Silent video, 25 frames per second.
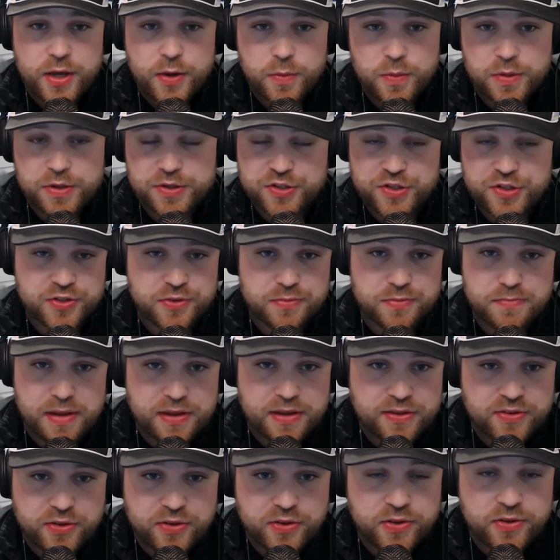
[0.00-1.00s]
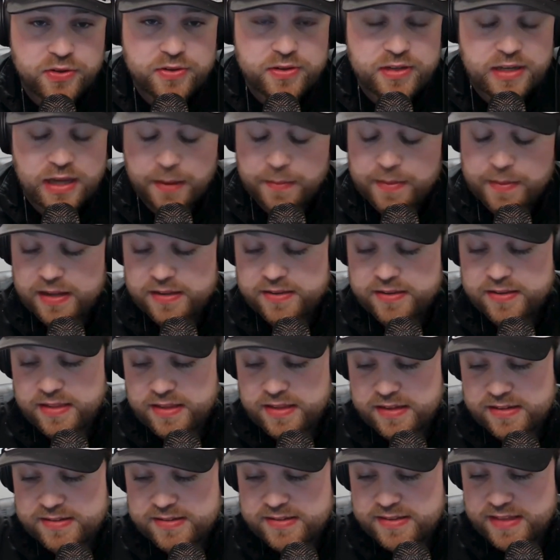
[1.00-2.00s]
was just mental coming into
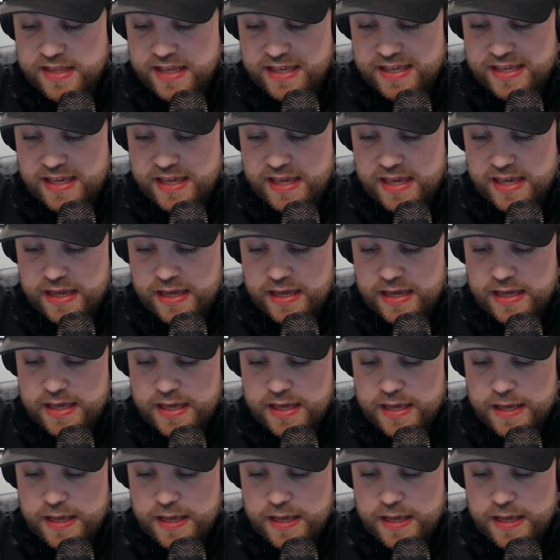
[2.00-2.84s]
this thinking,